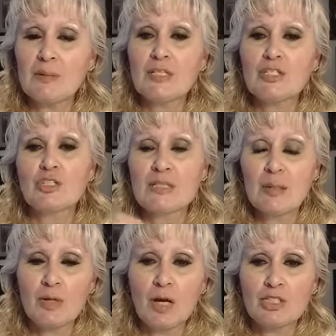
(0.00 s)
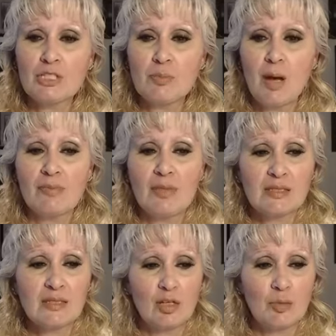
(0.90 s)
but it's your subconscious mind
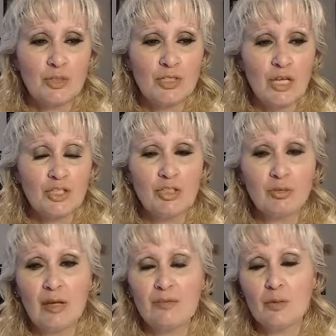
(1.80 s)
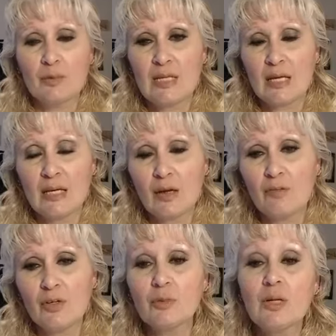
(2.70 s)
that's there to protect you, love you, and take care of you,